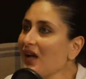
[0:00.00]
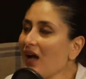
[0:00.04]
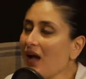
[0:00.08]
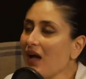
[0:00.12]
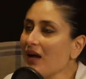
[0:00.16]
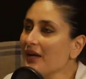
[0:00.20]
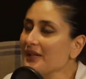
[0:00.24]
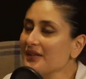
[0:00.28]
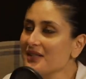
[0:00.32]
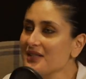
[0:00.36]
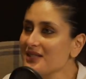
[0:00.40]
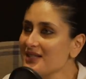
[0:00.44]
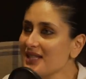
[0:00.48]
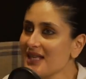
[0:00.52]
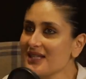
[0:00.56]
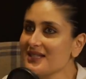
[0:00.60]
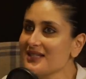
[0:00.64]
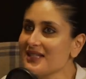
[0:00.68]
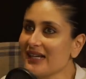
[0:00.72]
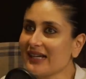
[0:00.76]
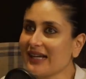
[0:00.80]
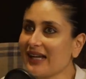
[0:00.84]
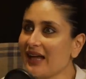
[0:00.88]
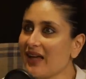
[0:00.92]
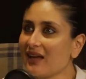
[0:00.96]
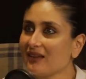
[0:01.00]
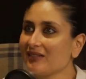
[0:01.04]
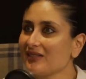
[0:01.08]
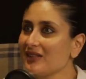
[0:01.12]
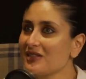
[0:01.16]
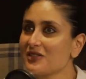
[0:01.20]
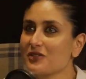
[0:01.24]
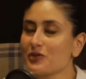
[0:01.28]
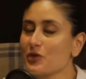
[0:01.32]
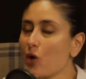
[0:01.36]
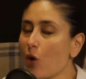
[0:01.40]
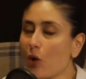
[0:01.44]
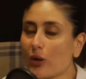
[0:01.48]
Yeah, in the sense, like,
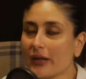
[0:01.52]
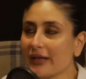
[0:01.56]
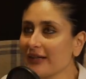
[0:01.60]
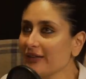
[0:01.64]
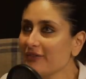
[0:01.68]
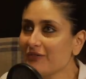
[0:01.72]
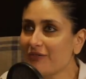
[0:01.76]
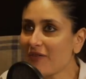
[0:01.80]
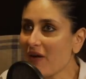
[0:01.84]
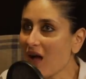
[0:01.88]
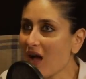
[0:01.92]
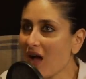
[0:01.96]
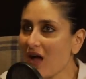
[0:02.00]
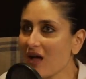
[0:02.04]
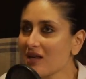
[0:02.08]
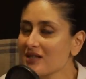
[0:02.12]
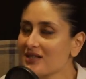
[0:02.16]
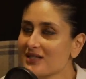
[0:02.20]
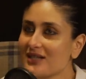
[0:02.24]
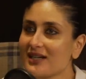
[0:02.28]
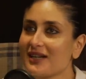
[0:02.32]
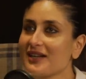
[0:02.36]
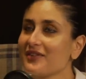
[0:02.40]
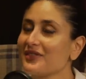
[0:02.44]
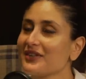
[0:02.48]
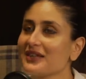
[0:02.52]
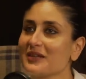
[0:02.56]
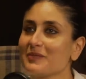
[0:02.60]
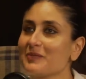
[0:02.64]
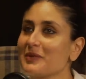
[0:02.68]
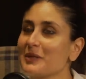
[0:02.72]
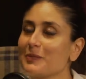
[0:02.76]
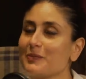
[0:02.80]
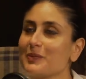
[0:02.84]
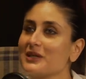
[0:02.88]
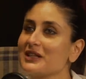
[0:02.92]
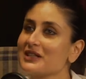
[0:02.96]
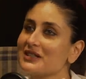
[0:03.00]
this talking fast and everything,
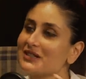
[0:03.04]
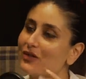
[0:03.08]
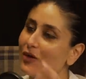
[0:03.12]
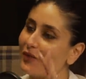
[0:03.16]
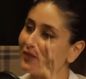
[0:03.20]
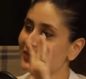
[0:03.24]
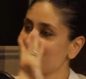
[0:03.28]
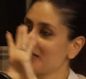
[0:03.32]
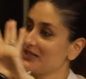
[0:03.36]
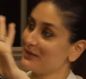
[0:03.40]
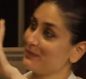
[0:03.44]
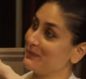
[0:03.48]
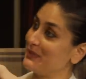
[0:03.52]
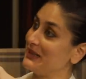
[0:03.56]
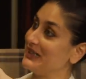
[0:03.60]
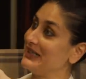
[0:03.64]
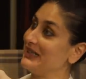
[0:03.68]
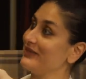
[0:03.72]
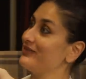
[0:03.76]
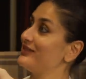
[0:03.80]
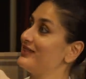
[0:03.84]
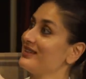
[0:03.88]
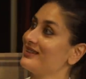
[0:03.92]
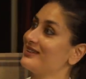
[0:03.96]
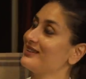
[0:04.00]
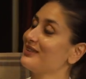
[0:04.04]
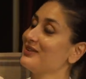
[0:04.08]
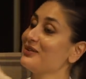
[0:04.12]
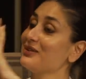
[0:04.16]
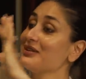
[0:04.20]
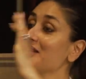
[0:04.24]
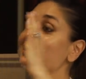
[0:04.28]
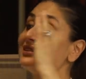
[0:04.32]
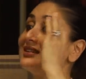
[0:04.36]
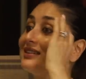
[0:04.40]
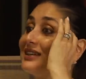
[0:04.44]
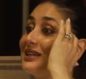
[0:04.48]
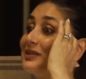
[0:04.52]
people just obviously believed that, you
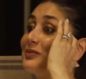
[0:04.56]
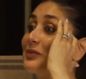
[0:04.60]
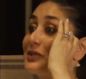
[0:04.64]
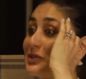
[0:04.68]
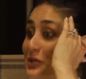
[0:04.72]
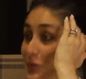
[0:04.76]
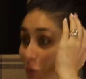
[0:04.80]
know, it was